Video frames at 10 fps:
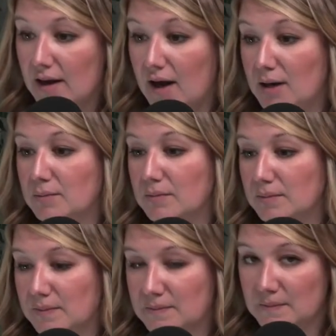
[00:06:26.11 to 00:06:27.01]

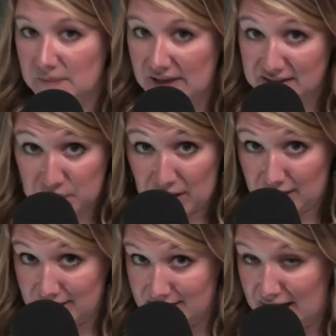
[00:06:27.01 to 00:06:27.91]
Um, yes, we
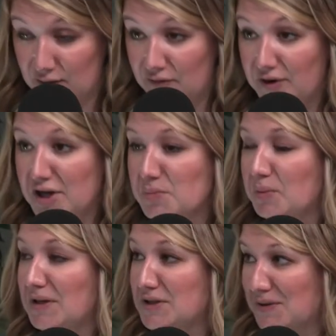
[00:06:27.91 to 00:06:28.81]
are in California,
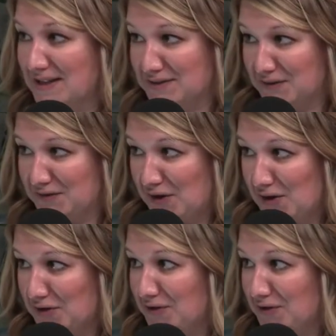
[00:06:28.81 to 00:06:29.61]
but we don't necessarily fall mm-hmm.